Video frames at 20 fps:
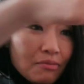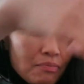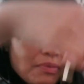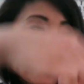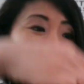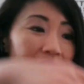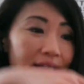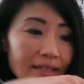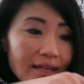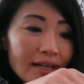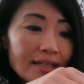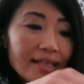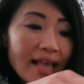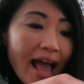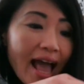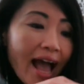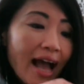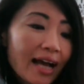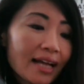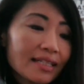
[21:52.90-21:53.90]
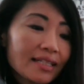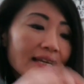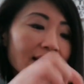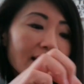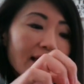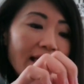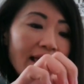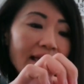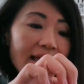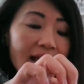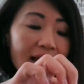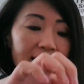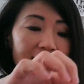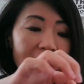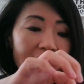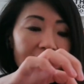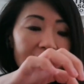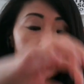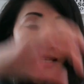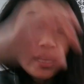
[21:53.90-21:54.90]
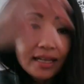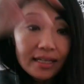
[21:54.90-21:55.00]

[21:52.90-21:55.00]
it does add a nice